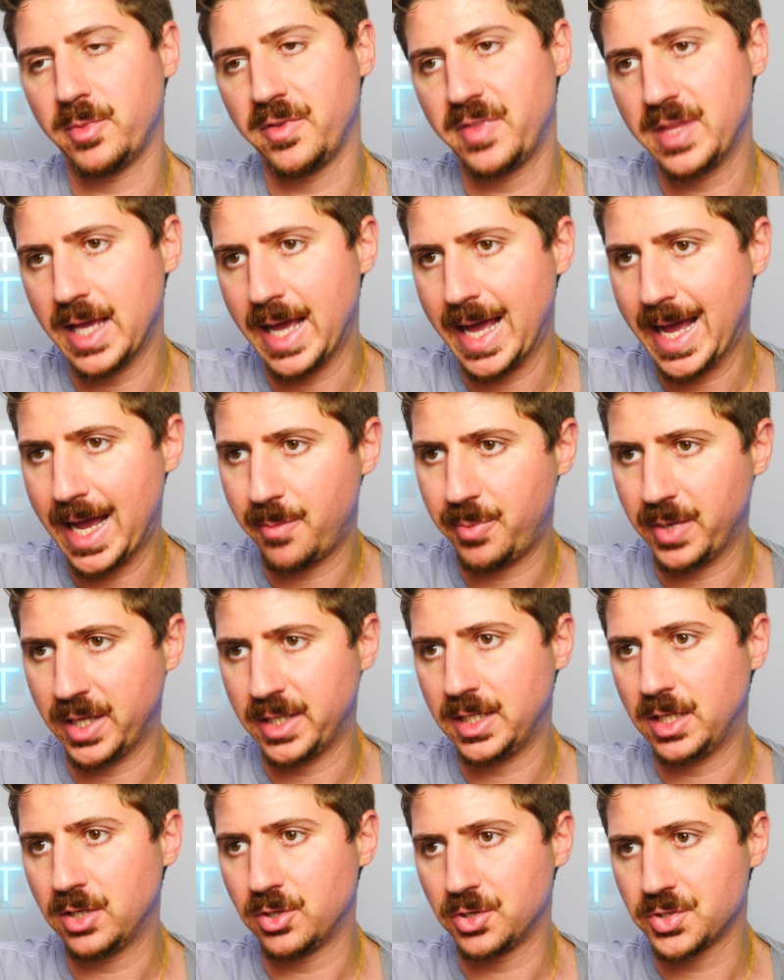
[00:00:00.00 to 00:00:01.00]
of the app
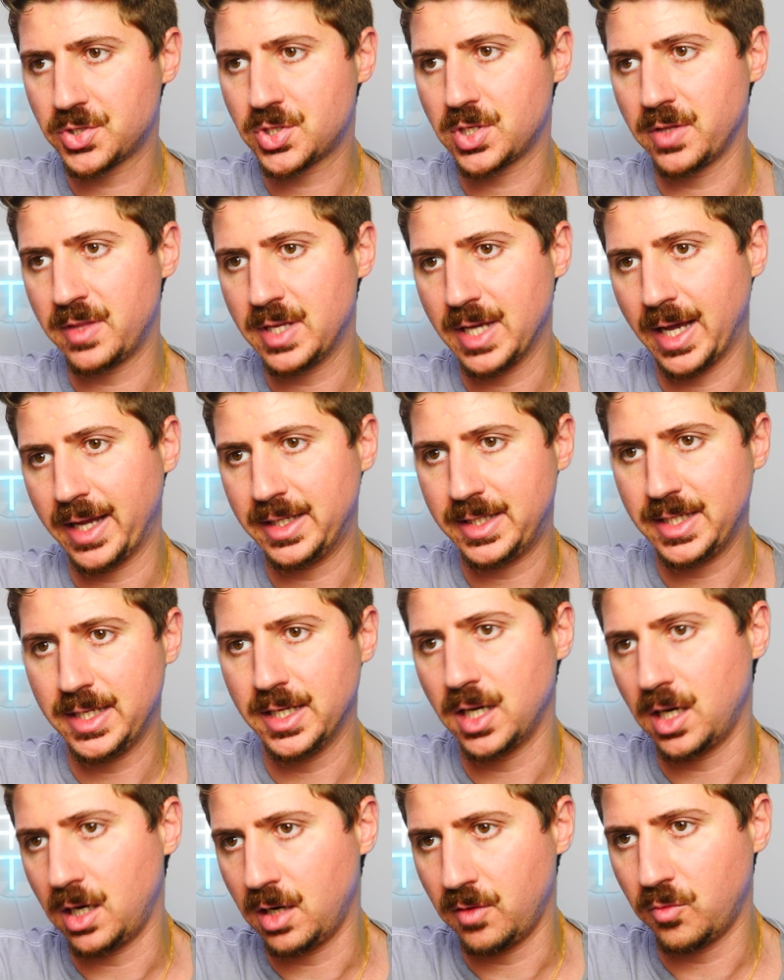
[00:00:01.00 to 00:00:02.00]
and here's the
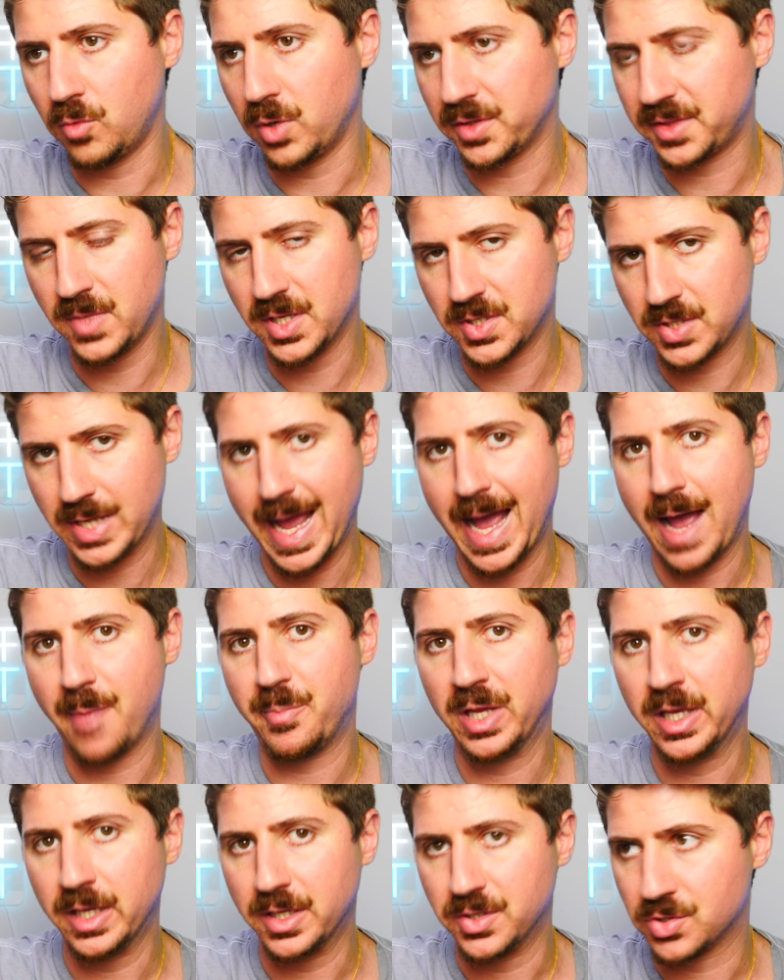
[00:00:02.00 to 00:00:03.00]
idea of what this
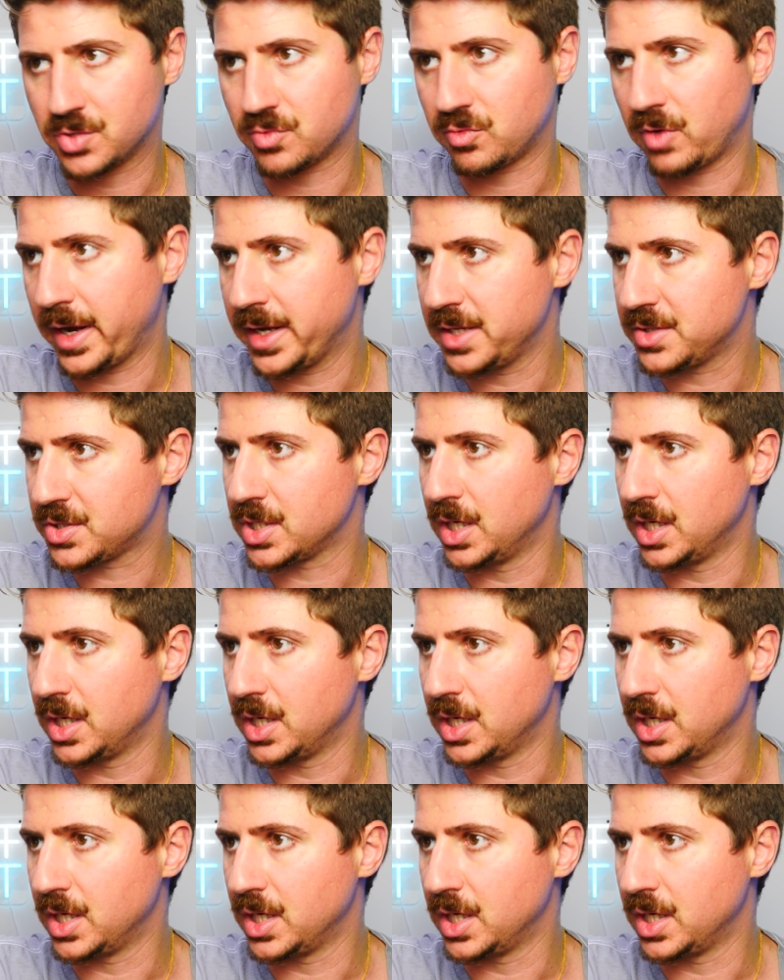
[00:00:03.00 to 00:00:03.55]
app is, right?